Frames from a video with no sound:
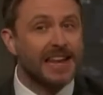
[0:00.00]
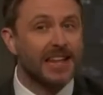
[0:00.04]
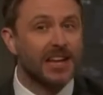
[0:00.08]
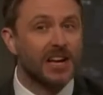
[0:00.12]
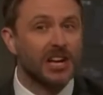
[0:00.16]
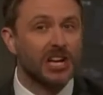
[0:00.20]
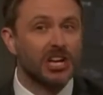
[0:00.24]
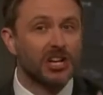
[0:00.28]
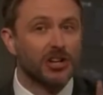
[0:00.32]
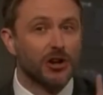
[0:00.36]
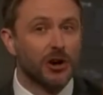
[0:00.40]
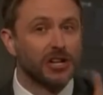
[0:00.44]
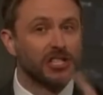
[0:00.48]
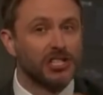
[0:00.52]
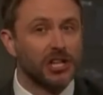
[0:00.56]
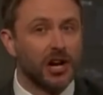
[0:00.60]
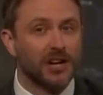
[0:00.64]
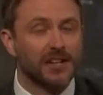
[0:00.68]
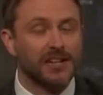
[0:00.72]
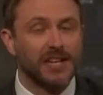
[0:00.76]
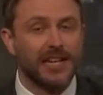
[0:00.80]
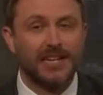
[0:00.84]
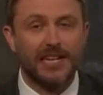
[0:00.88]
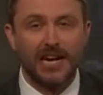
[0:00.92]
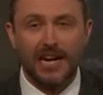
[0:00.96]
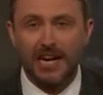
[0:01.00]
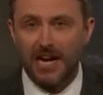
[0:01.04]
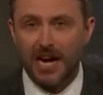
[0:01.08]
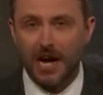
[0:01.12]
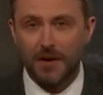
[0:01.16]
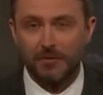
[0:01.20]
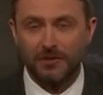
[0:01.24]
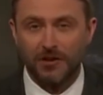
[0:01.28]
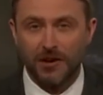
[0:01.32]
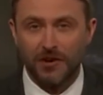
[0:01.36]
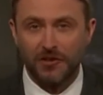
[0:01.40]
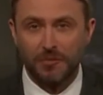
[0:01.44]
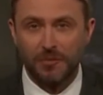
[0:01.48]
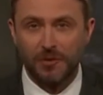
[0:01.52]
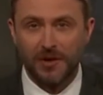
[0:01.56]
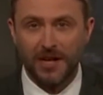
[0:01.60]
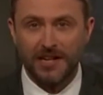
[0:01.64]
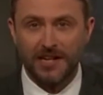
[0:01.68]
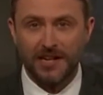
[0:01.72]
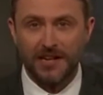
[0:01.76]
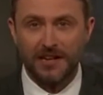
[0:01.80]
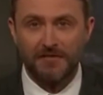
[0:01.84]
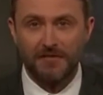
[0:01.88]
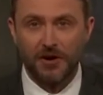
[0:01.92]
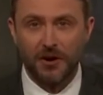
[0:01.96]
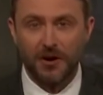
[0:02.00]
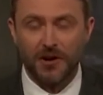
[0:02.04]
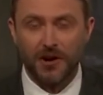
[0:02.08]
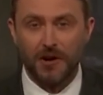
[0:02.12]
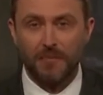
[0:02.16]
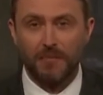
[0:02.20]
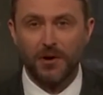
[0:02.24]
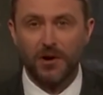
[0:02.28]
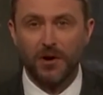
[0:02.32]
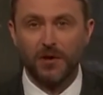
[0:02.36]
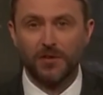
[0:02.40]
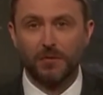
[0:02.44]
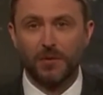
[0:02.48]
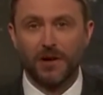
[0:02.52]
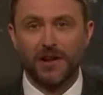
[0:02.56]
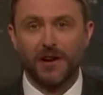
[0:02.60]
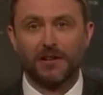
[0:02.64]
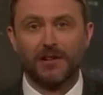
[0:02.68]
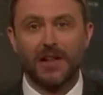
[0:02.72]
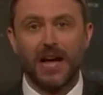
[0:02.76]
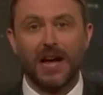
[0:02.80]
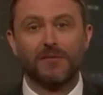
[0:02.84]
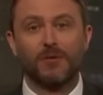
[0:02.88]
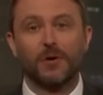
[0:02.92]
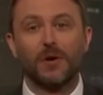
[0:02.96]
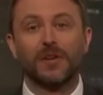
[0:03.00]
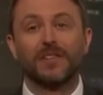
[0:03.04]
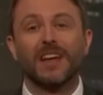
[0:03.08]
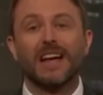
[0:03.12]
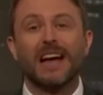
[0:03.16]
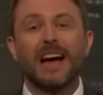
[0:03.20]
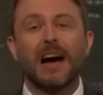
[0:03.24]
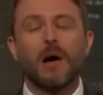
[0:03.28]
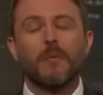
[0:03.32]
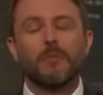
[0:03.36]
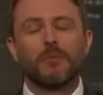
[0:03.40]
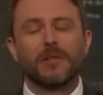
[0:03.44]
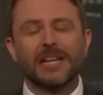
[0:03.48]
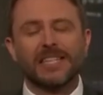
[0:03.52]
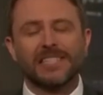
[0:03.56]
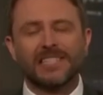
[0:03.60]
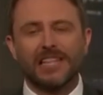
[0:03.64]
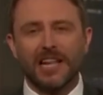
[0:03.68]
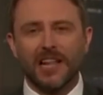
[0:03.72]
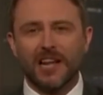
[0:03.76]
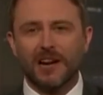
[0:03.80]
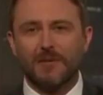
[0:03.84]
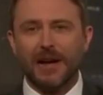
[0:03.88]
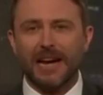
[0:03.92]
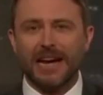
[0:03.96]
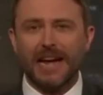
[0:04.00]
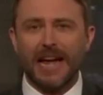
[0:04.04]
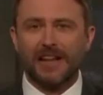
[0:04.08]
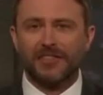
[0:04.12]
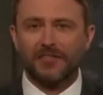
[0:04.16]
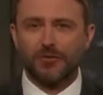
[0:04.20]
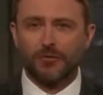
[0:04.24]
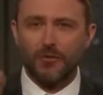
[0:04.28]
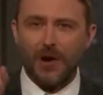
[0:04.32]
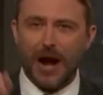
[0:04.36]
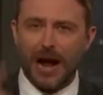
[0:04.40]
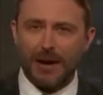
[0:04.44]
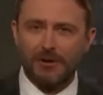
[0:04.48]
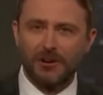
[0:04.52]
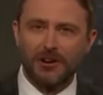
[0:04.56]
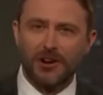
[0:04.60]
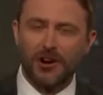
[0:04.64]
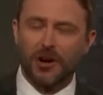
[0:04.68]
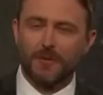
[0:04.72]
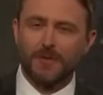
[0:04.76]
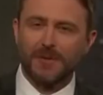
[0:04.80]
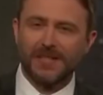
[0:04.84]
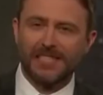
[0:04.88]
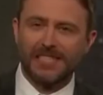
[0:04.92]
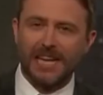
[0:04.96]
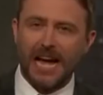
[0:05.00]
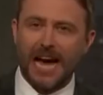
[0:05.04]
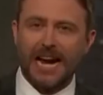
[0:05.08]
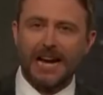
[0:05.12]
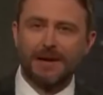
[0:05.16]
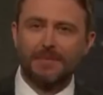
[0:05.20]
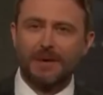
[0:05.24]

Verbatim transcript: host Chris Hardwick brought up the fact that fans would likely be studying the footage to try to figure out where Negan was standing,